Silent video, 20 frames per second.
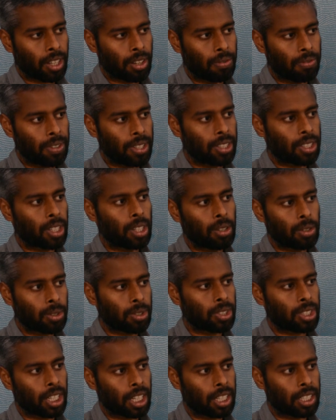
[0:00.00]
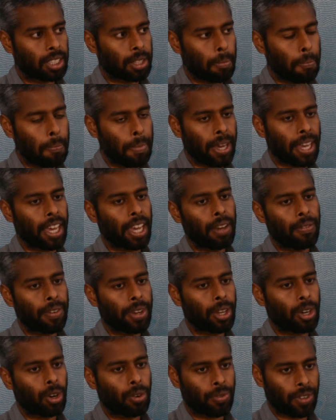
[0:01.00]
which looks at the
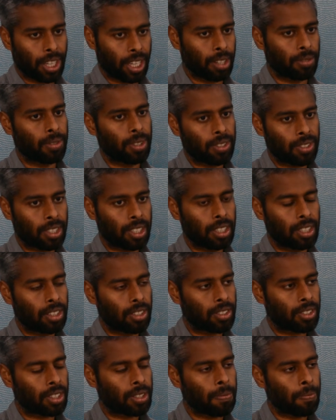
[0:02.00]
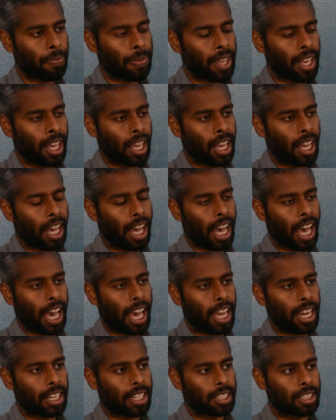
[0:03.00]
behavior of investors
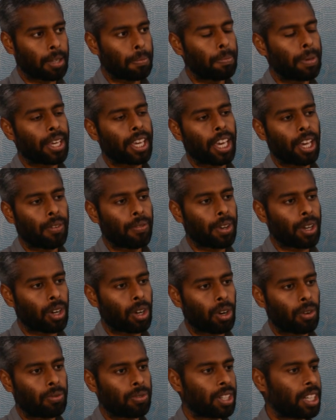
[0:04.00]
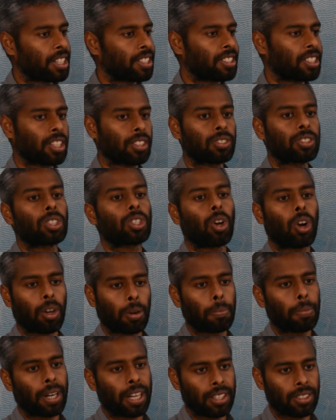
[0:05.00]
and the behavior of, let's say,
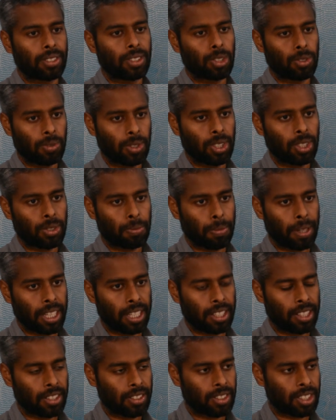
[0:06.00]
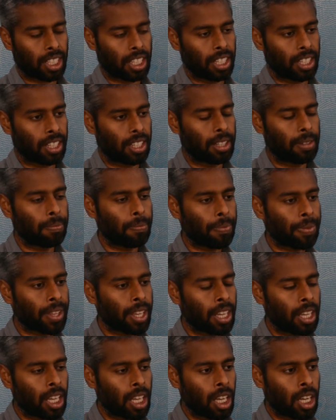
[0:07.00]
stock prices, which is my interest area.
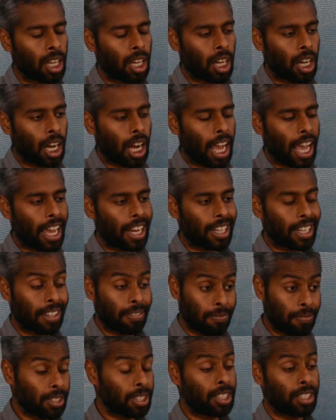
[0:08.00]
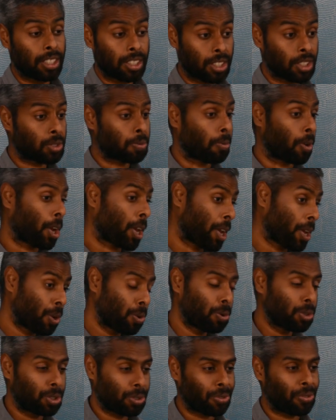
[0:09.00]
And within this
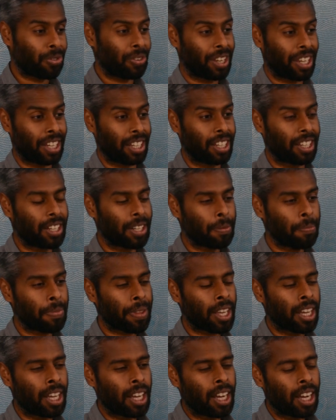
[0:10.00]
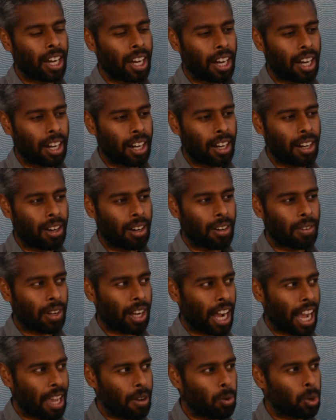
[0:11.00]
huge field, uh,
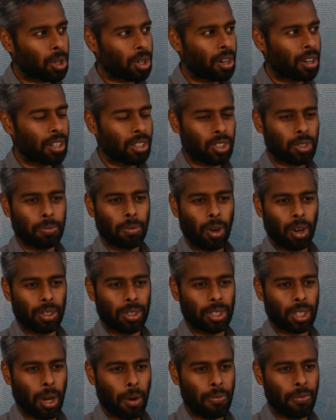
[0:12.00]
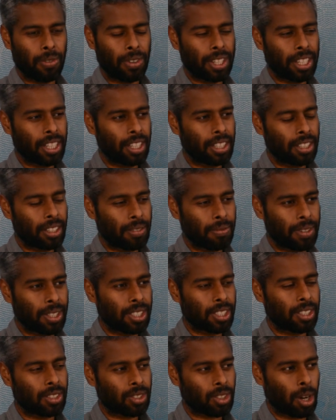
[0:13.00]
I work on a small subfield,
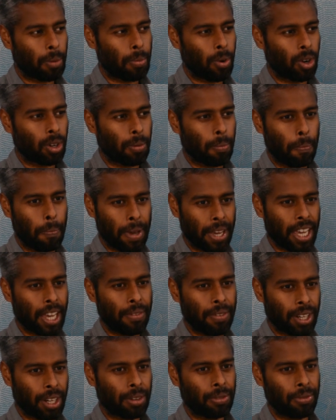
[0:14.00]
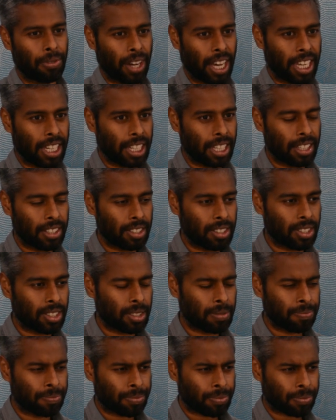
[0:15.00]
which is about behavioral finance.